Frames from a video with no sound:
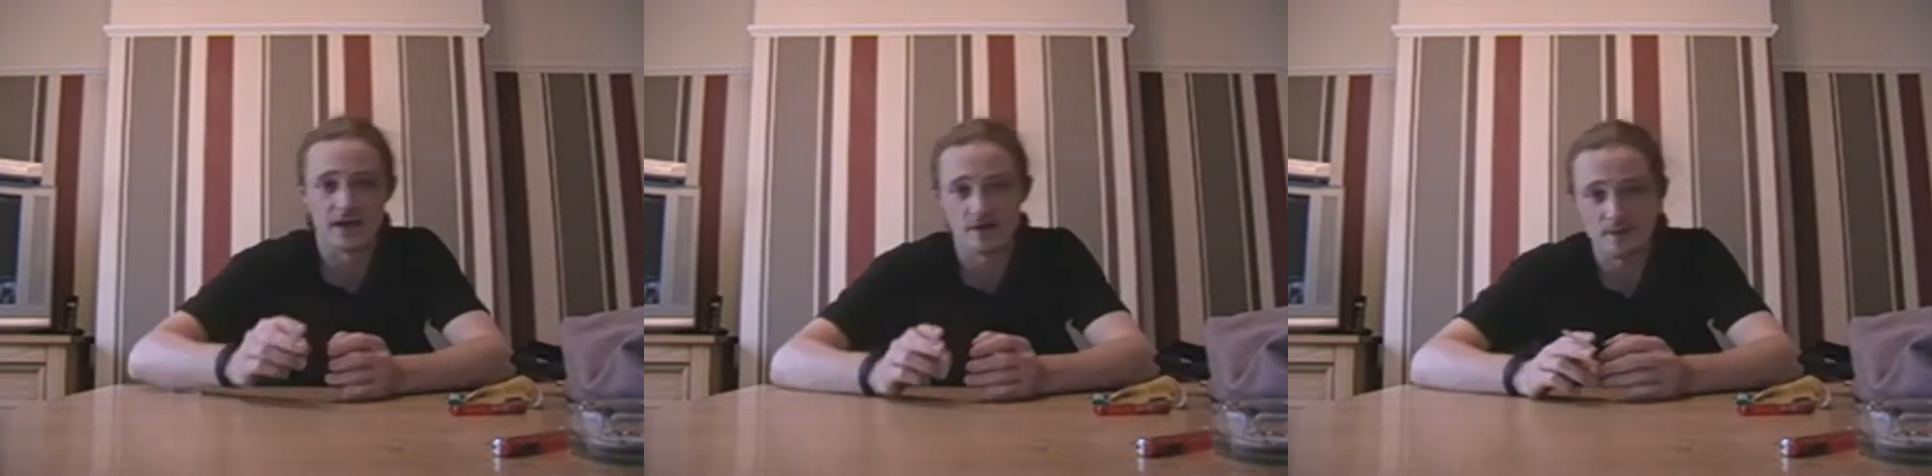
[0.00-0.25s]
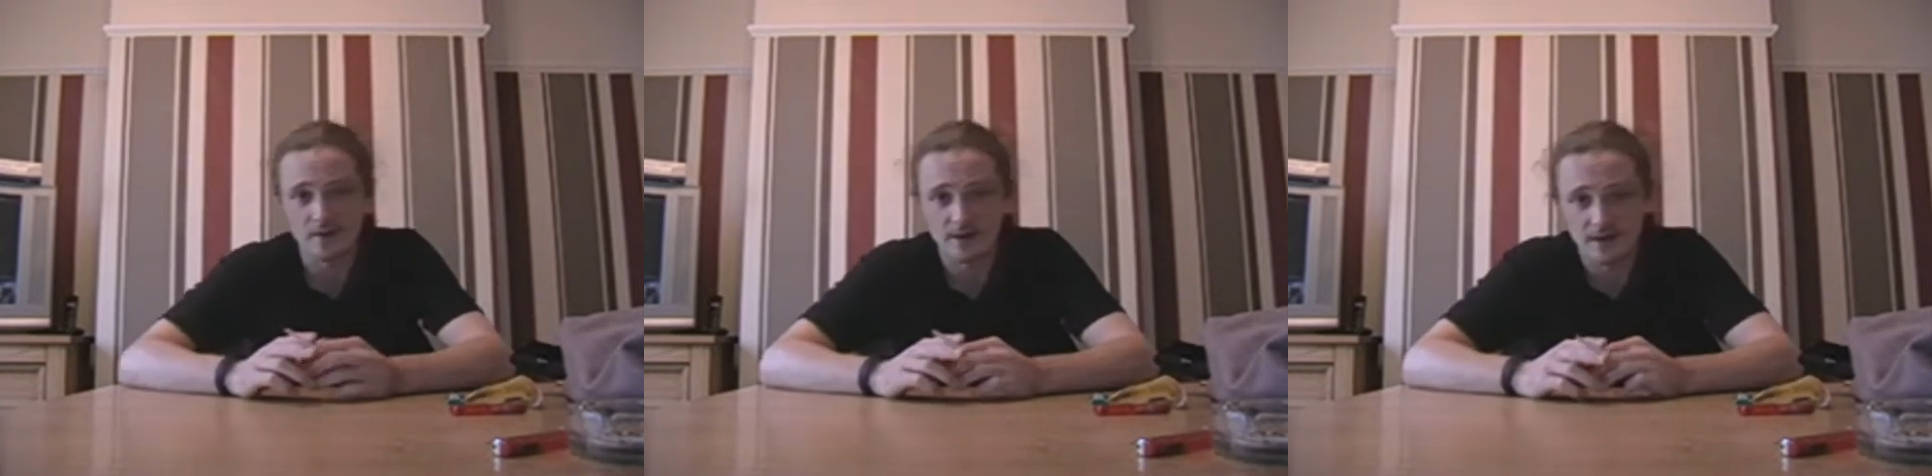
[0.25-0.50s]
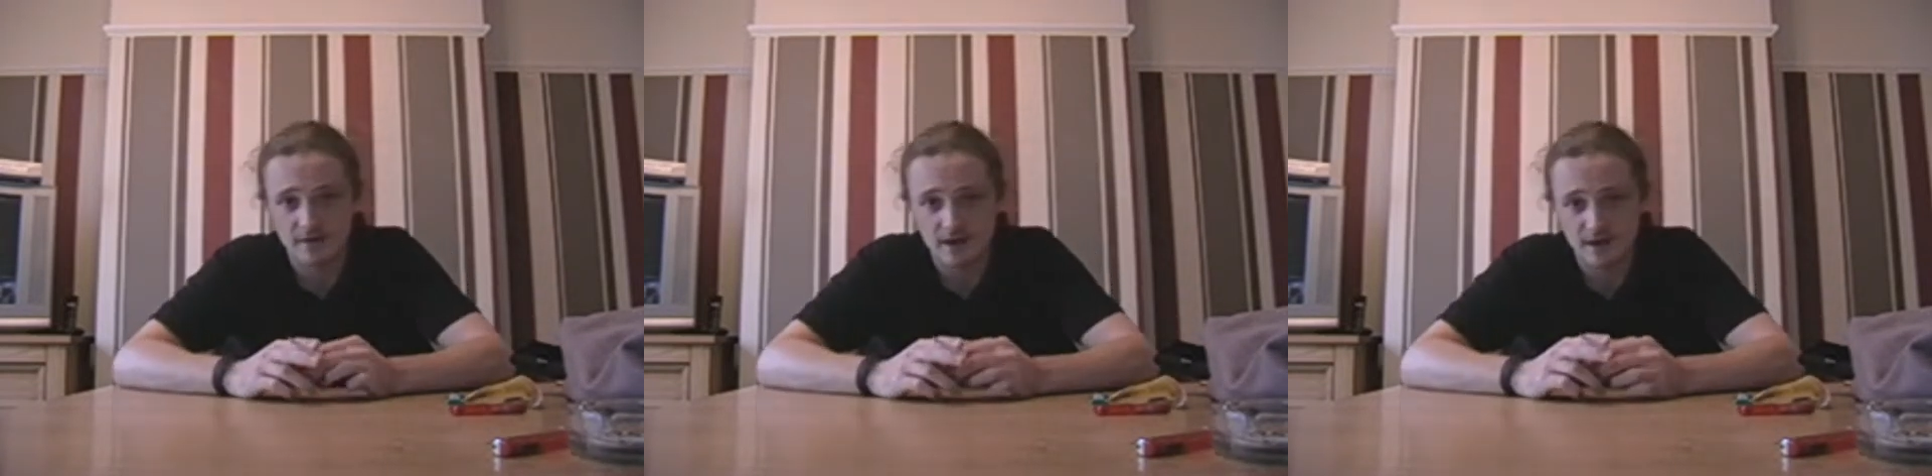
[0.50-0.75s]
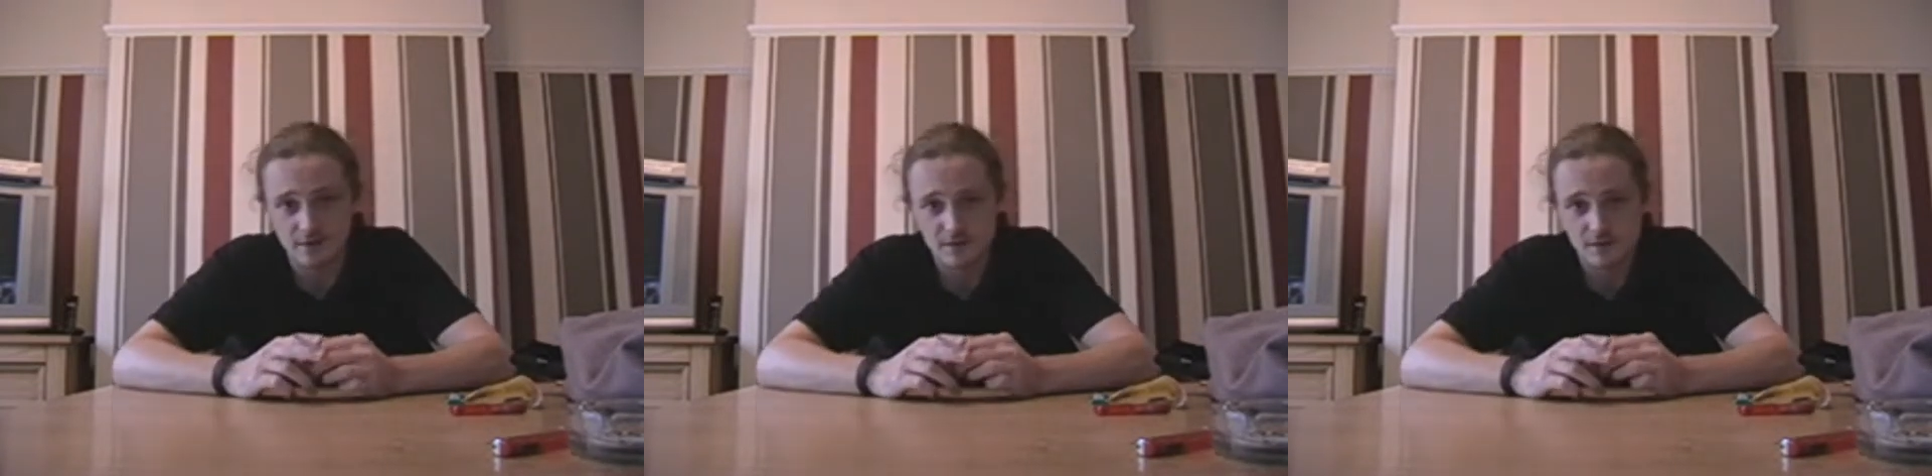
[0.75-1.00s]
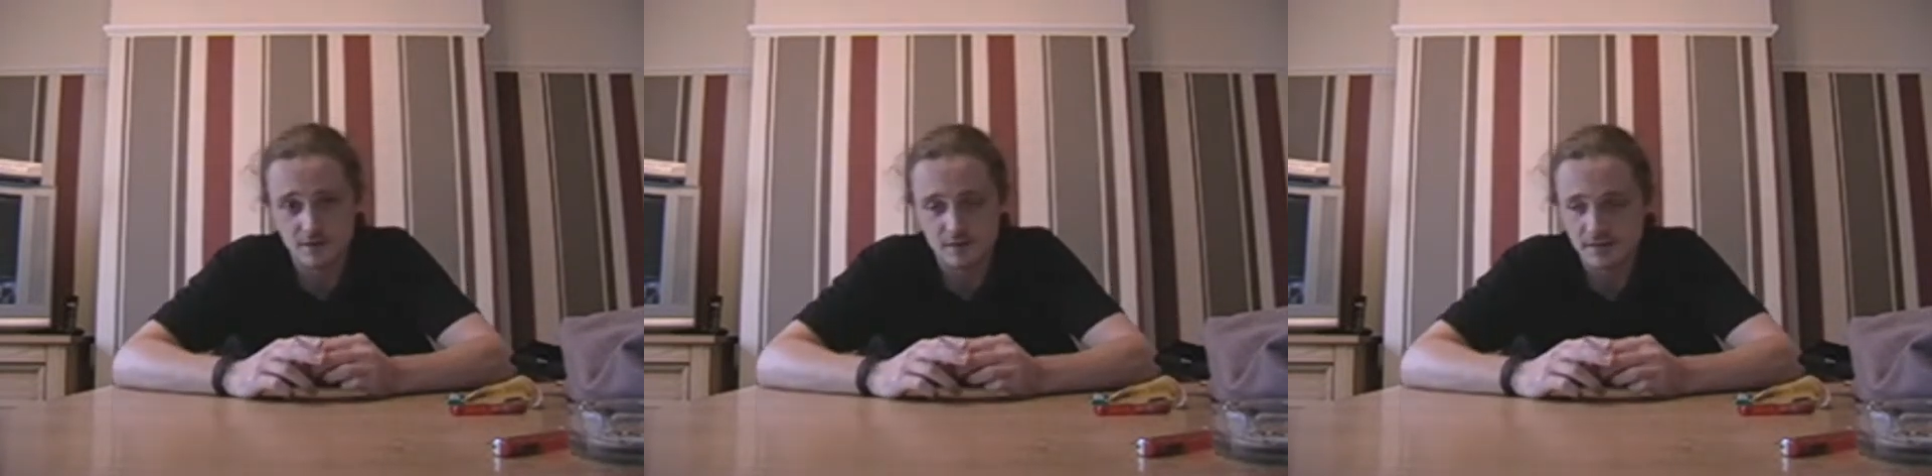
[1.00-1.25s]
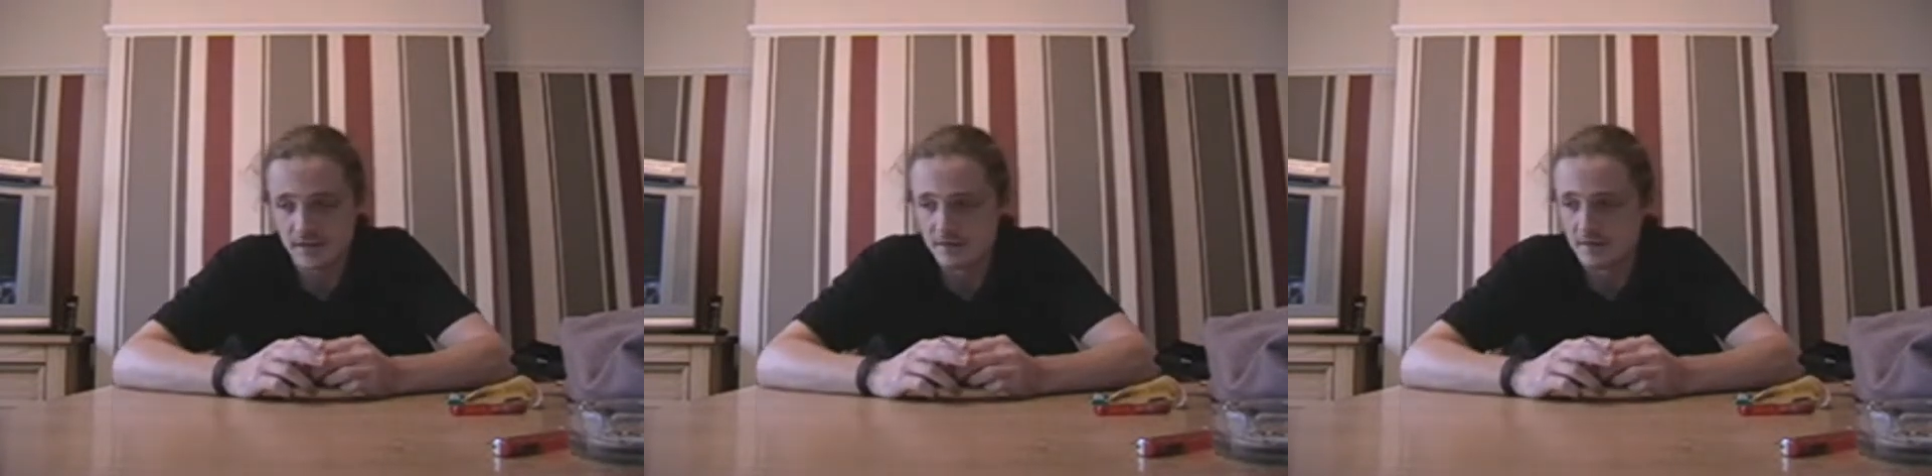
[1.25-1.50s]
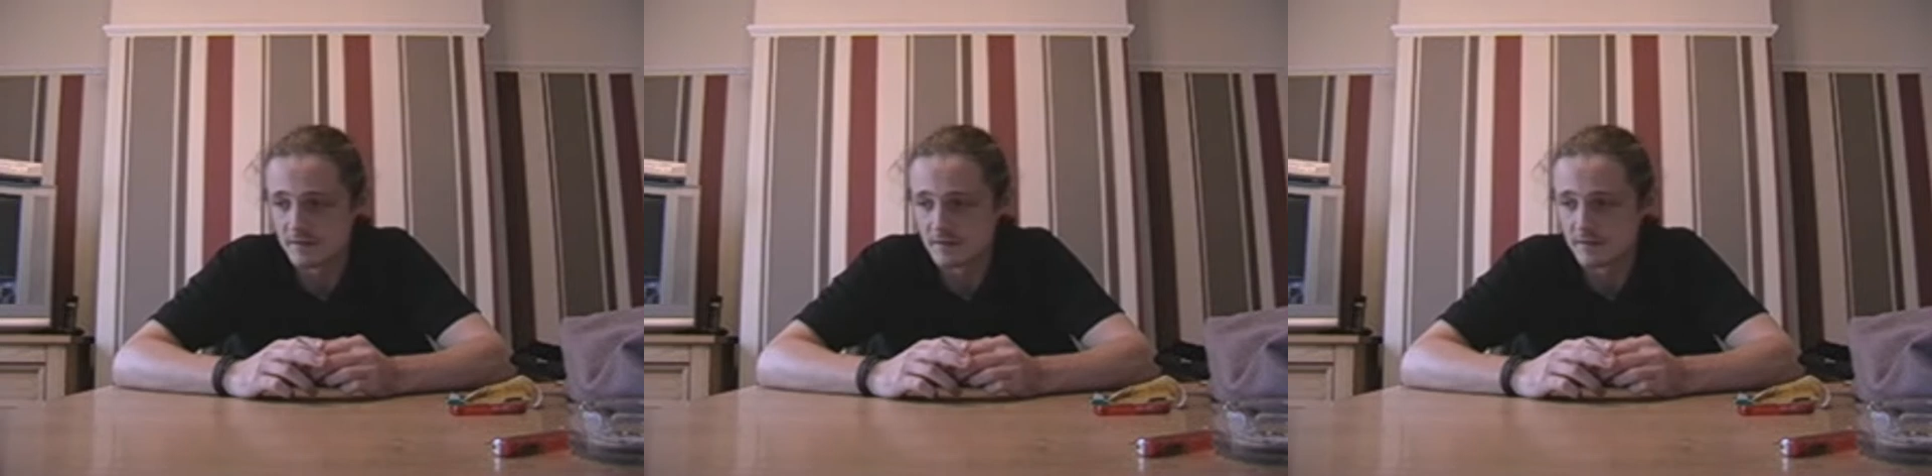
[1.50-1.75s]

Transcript: out about my financial circumstances.